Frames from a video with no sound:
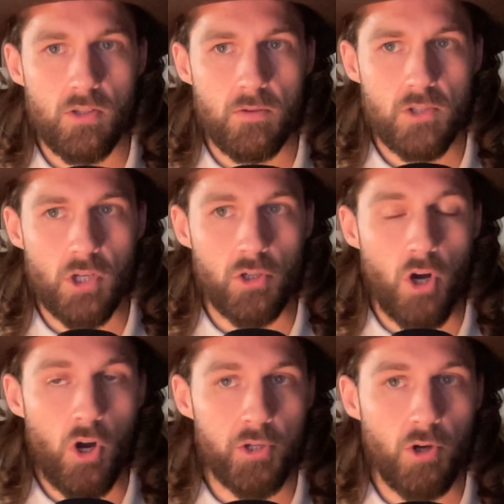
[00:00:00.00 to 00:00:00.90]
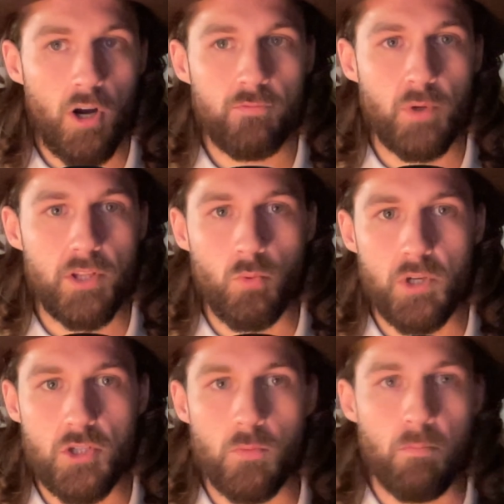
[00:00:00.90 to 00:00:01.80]
turn on or off whether you want
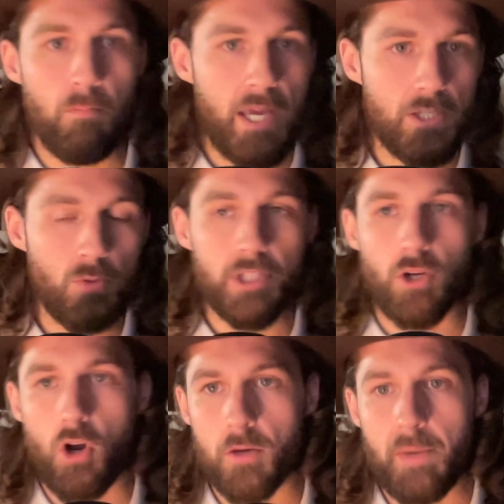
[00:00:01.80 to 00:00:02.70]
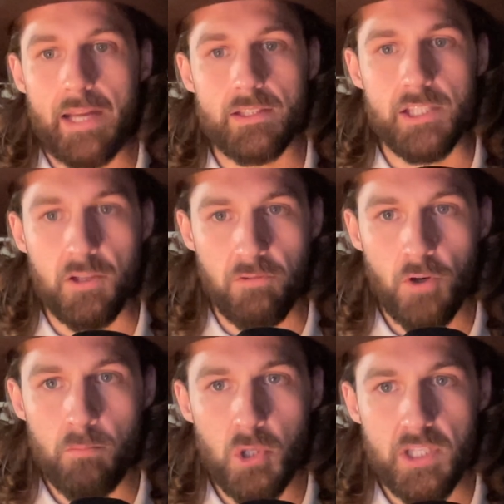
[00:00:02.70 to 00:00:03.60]
to manually or automatically confirm
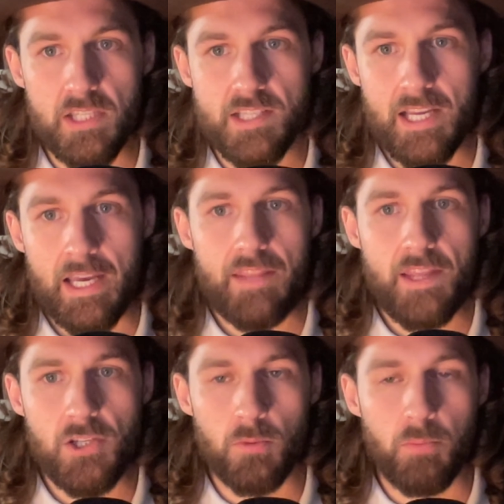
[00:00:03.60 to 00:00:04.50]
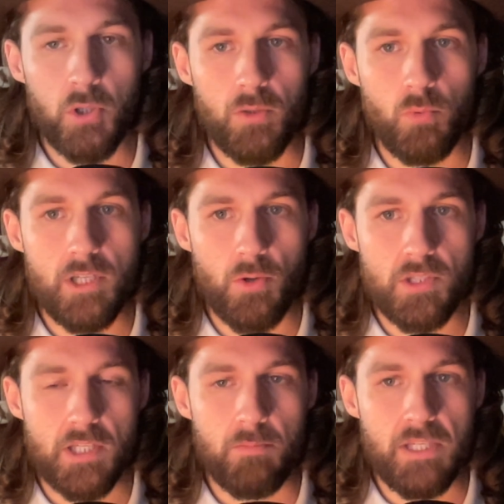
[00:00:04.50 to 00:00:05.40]
bookings. And then your booking window is
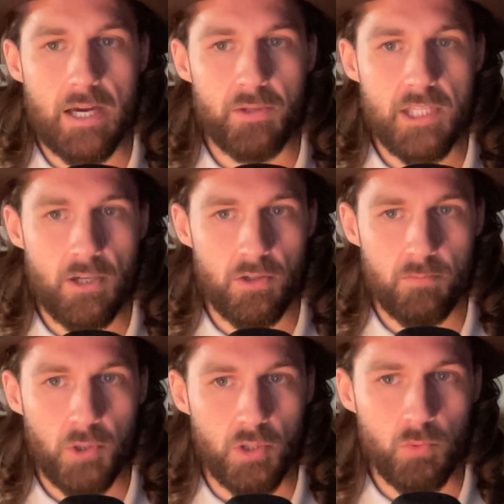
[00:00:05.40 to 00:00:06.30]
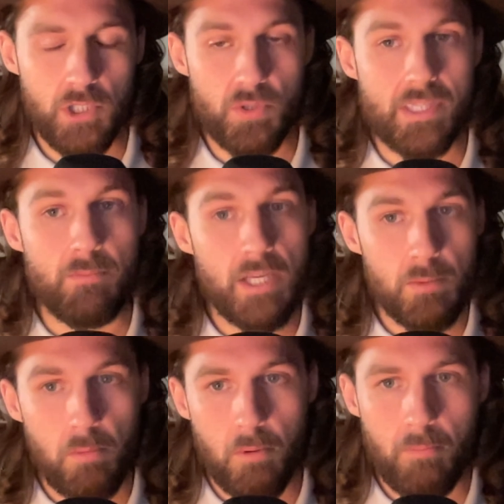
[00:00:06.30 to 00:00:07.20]
going to be down here. Booking window is the
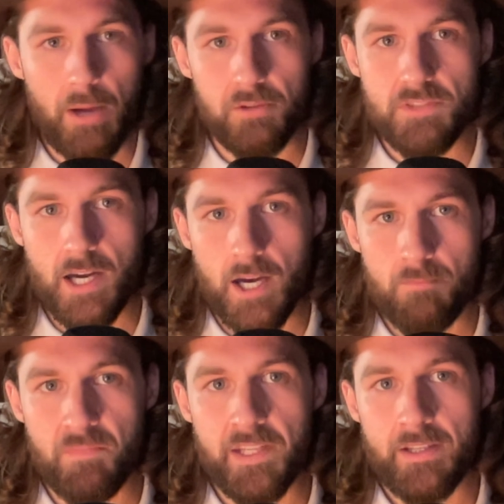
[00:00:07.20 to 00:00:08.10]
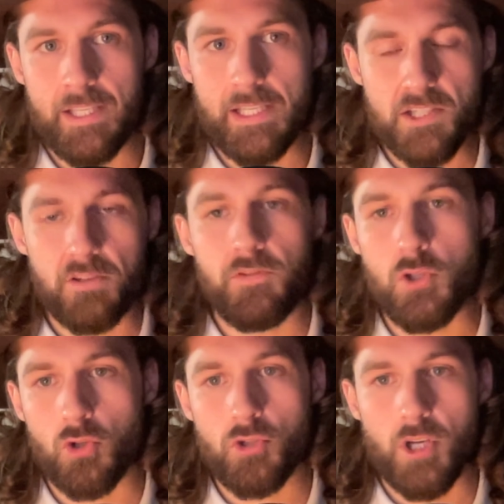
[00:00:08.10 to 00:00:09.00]
minimum amount of time into the
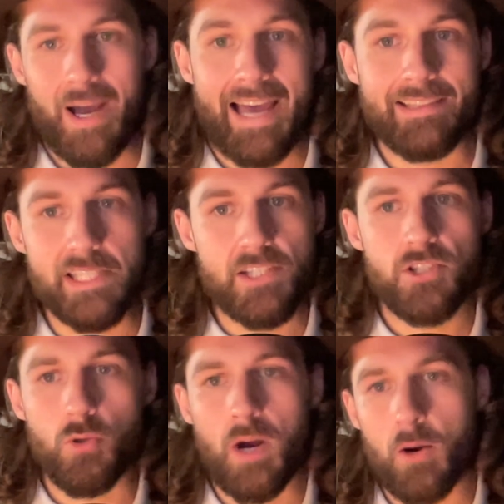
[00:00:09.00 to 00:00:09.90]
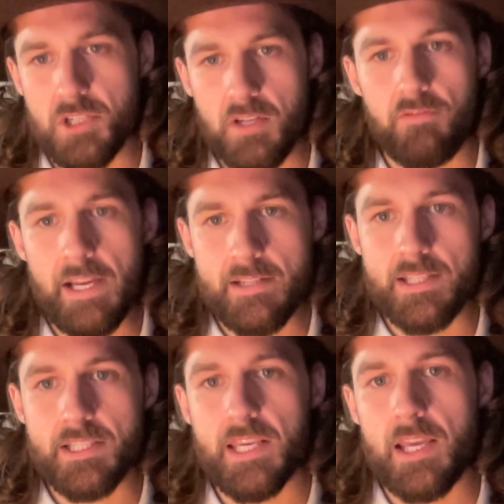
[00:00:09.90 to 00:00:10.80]
future, so at least 2 hours in advance in
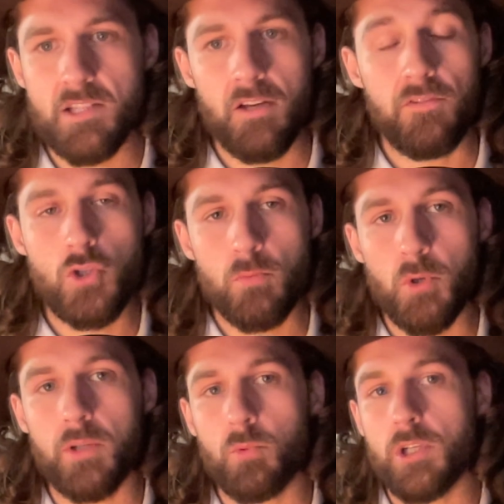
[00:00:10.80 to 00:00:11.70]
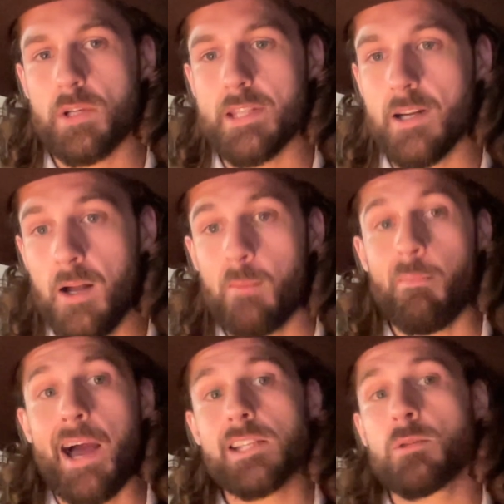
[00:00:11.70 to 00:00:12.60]
this case. Future booking window is the
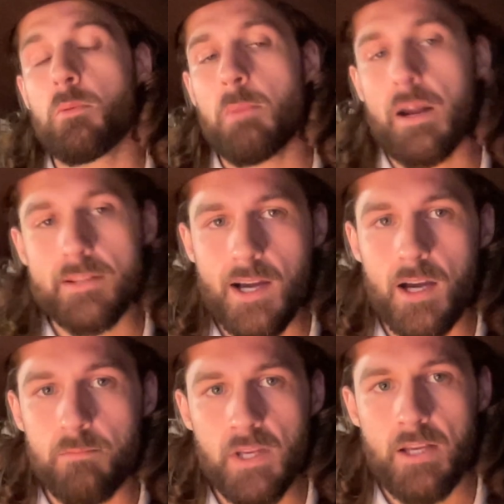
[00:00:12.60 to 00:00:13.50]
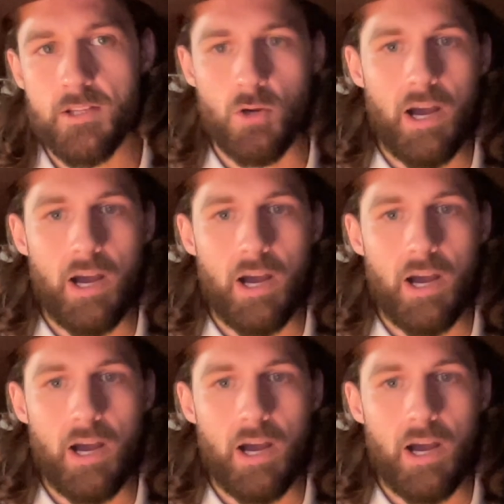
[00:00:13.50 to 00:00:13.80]
maximum amount of time, so how